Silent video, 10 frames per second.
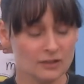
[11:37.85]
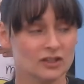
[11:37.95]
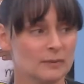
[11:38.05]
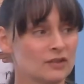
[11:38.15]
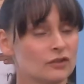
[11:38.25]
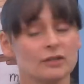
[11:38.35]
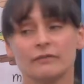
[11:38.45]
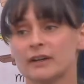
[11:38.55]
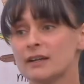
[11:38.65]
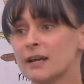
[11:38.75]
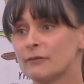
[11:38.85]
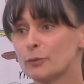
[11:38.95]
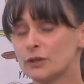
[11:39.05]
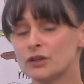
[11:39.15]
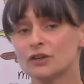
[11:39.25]
Just make sure you're very careful
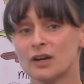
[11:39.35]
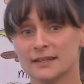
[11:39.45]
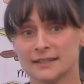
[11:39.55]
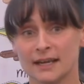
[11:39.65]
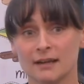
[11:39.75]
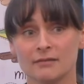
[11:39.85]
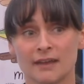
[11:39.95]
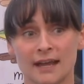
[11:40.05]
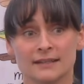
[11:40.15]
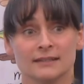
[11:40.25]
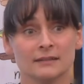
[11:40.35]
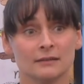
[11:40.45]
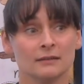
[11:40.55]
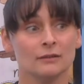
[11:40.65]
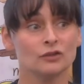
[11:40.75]
when you're crossing that
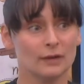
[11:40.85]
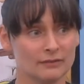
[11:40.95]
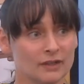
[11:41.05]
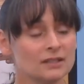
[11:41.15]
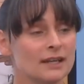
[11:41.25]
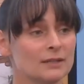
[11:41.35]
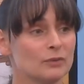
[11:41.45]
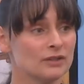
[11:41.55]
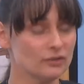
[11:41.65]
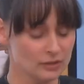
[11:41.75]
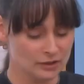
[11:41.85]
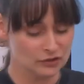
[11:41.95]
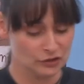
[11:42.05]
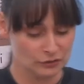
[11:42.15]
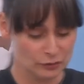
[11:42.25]
traffic line with your little
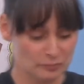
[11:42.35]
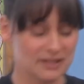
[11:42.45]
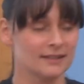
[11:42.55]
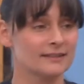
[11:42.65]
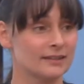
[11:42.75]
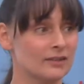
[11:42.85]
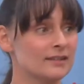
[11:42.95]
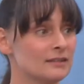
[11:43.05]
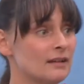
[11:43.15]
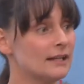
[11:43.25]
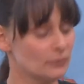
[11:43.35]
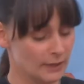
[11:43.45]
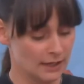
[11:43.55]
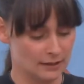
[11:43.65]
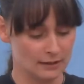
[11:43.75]
children because there is a lot
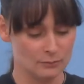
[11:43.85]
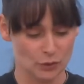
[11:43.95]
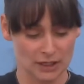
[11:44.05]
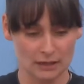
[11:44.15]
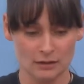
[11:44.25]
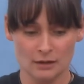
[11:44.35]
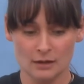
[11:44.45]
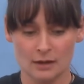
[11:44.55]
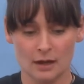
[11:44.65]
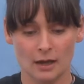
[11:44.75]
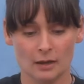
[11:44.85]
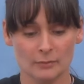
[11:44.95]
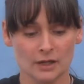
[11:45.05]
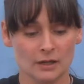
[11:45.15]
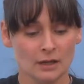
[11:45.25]
going on in the morning. Um,